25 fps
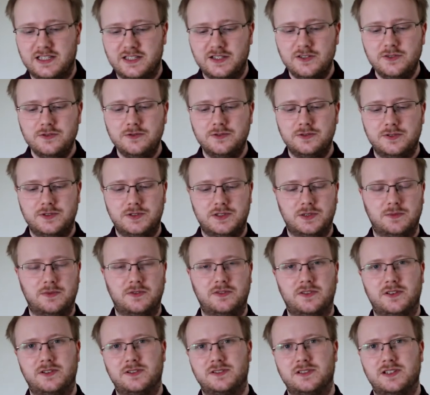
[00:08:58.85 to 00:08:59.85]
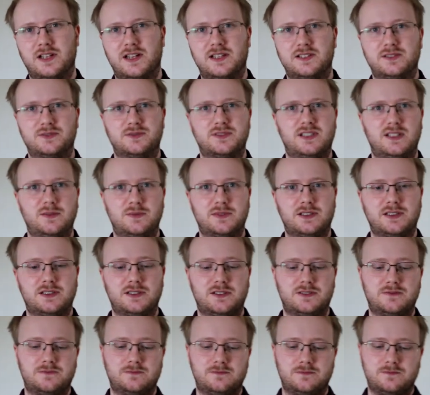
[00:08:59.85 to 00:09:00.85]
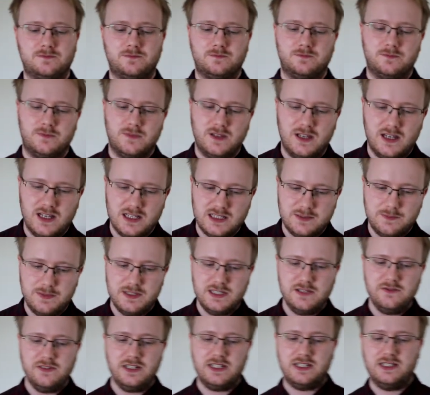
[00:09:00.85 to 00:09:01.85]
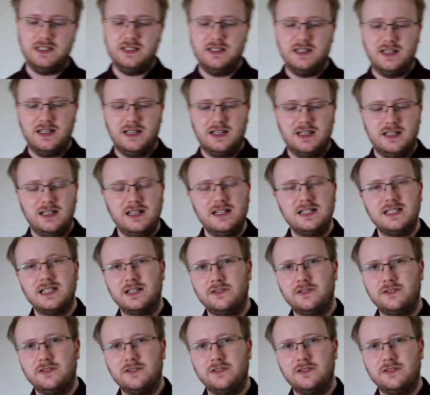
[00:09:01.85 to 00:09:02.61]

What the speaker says: use some of those nasal demons. Specifically, let's